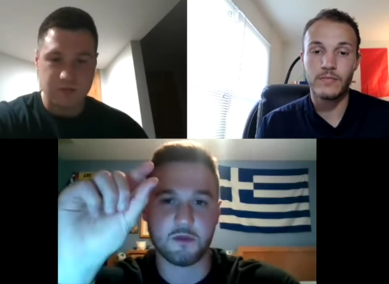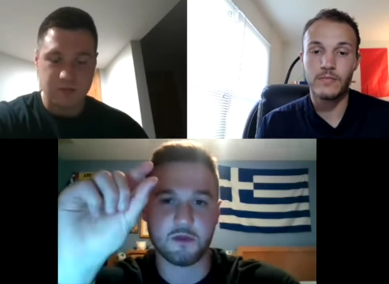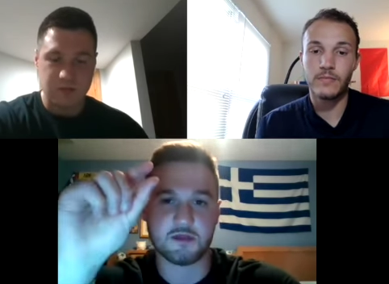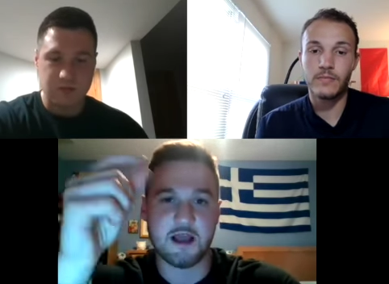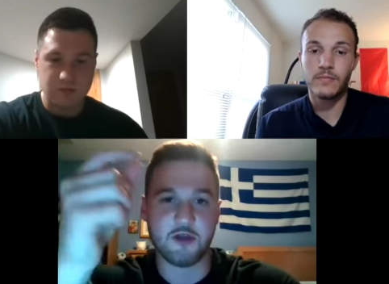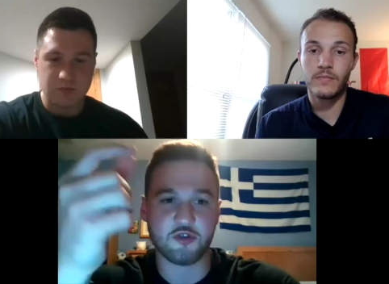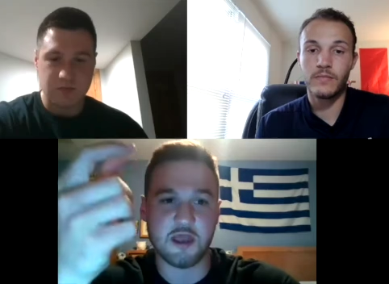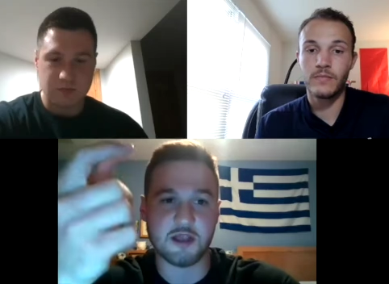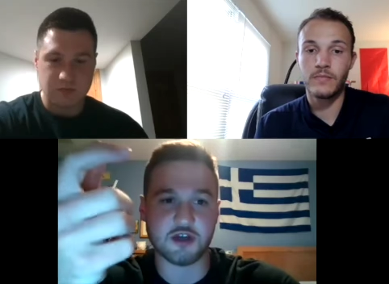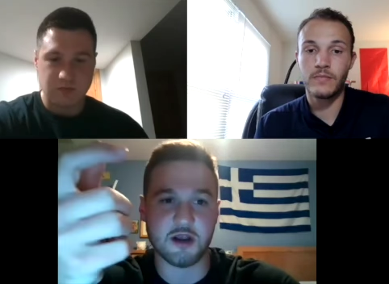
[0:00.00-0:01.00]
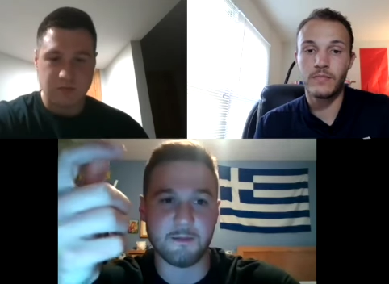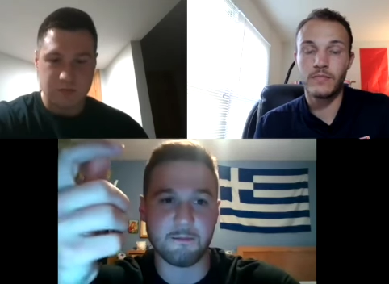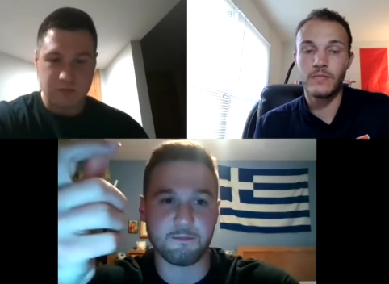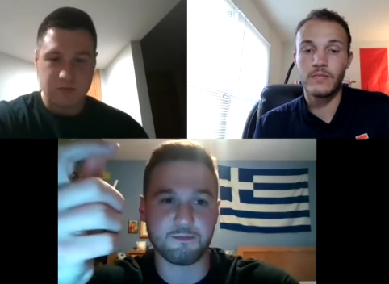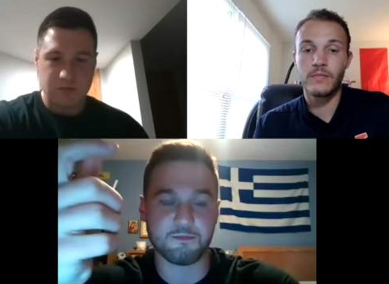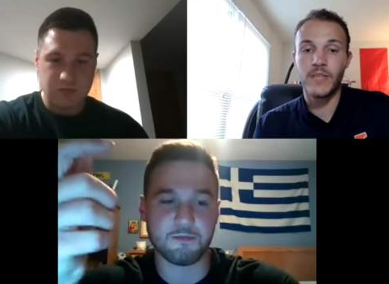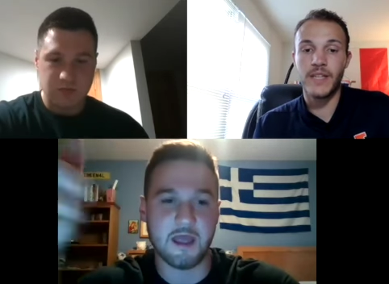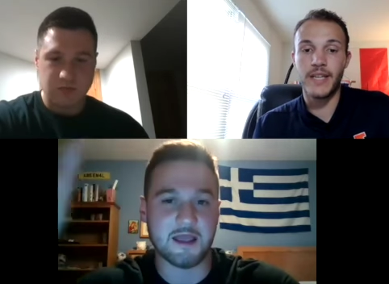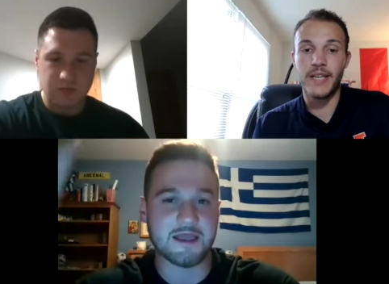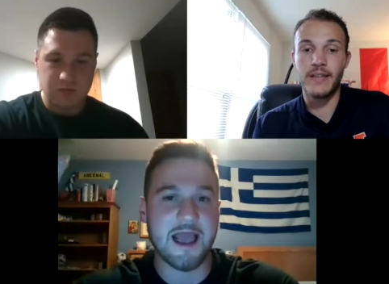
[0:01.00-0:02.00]
Speaker 1: Southgate trying to
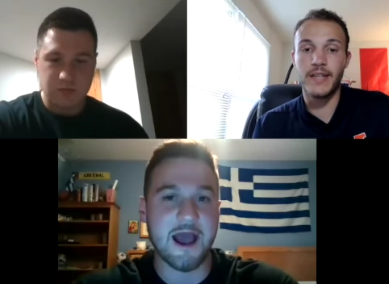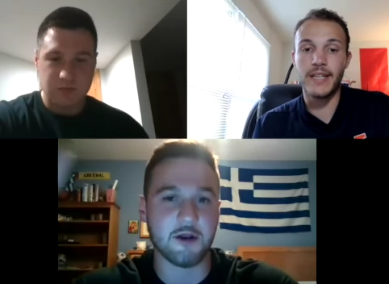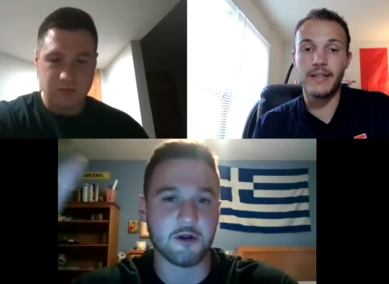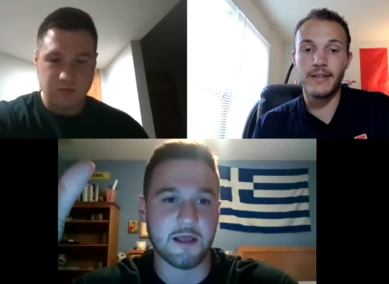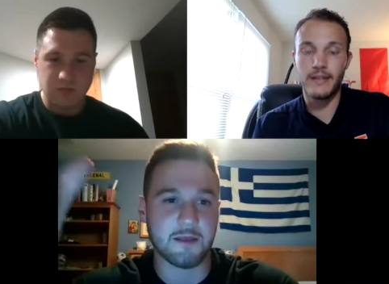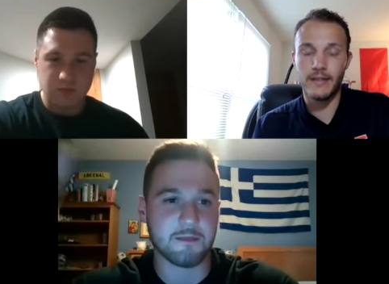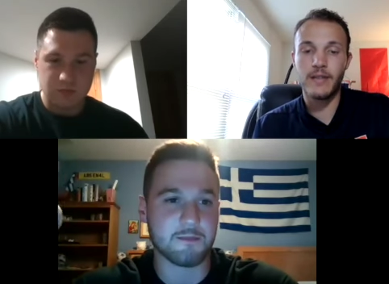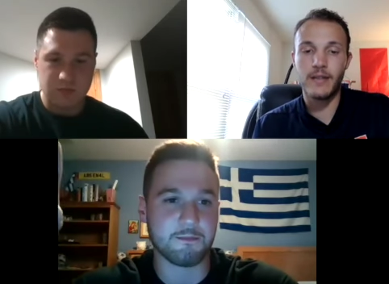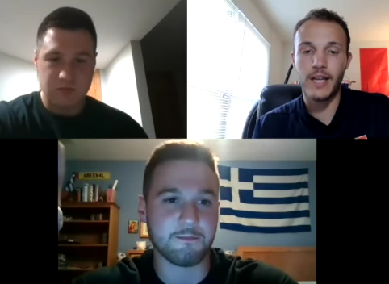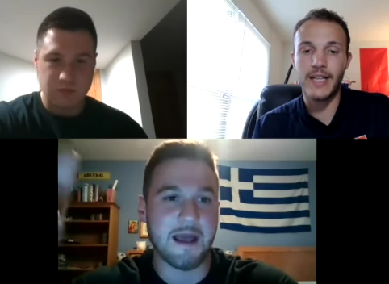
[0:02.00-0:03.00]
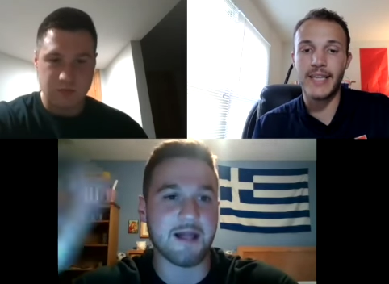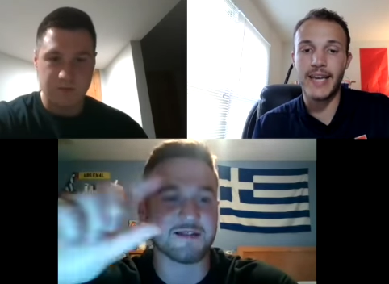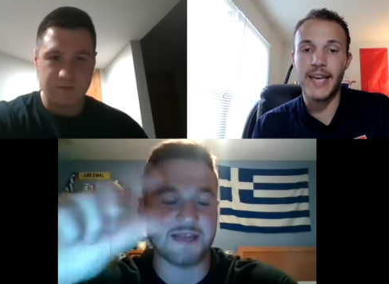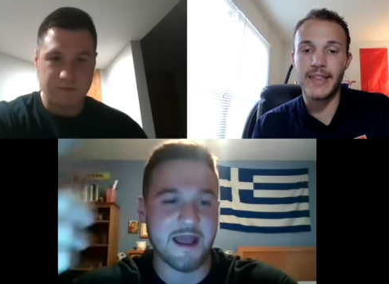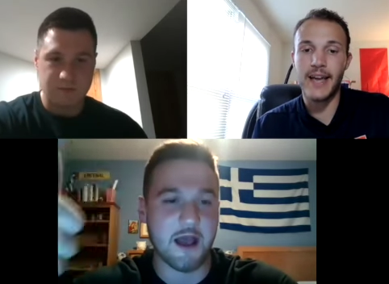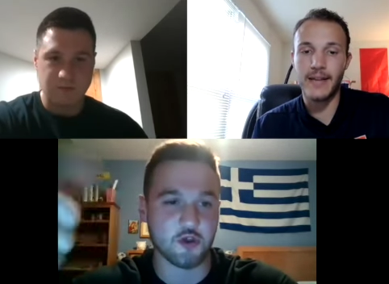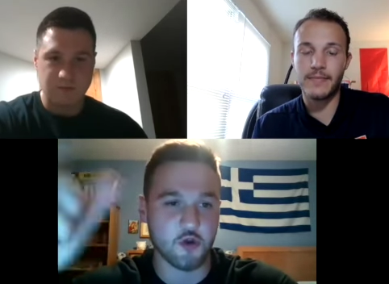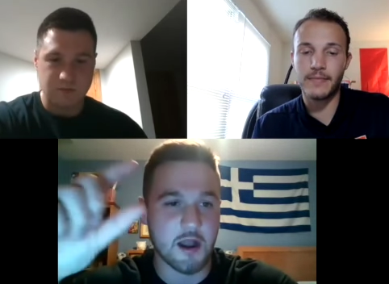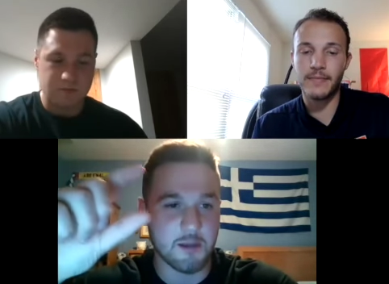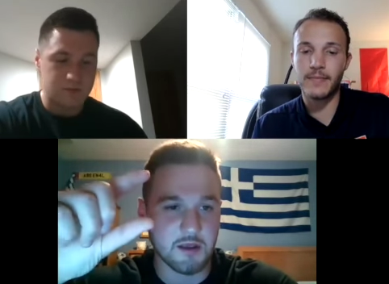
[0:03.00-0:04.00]
like counter like balance that out. You know
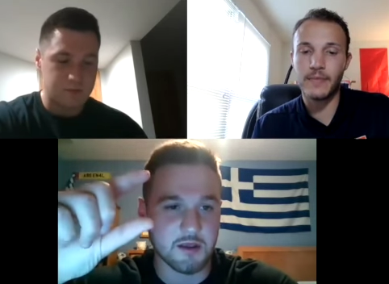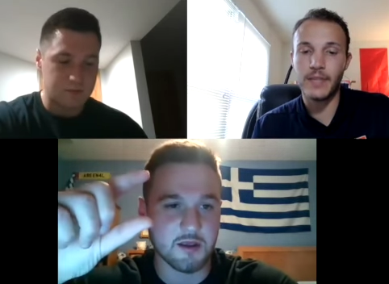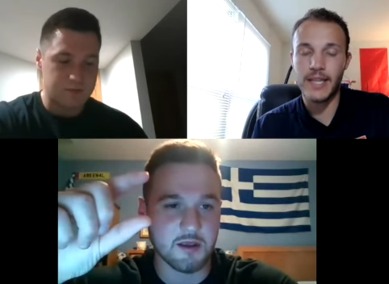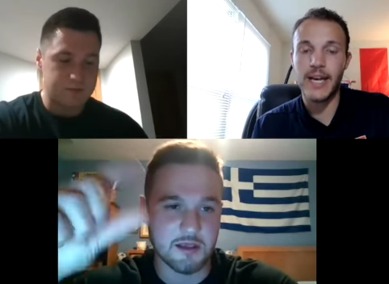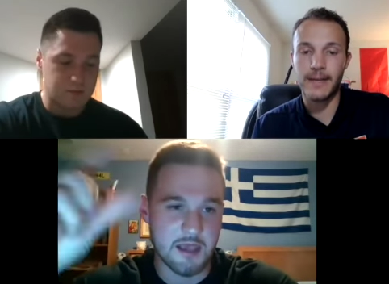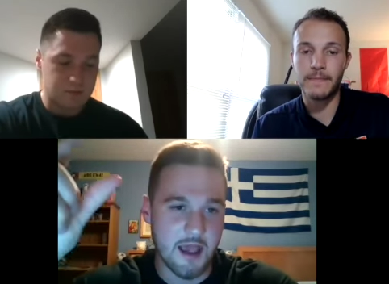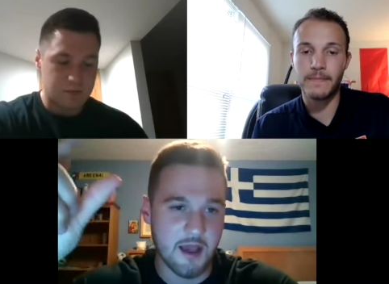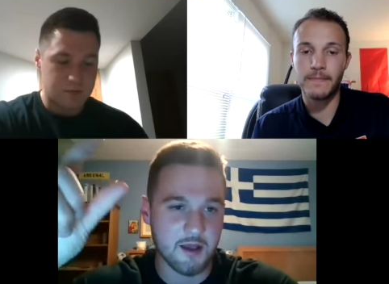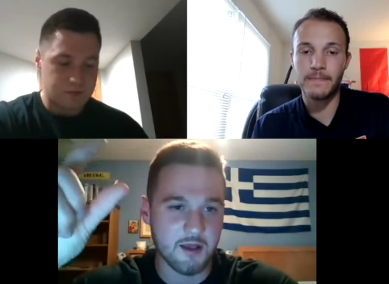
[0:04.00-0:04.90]
what I mean? Yeah. yeah.